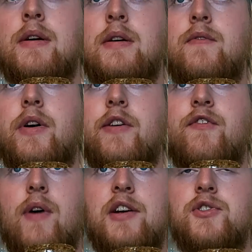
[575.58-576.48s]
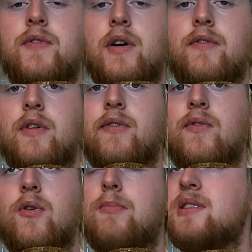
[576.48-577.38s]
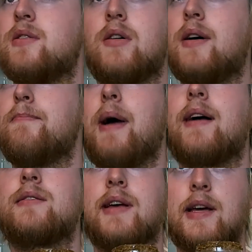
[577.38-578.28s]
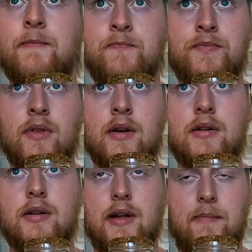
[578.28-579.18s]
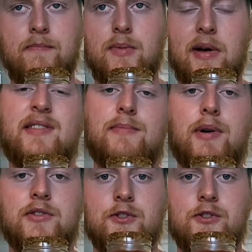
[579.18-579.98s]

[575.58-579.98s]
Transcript: Very fresh, very flavorful, but still packs like that spicy punch.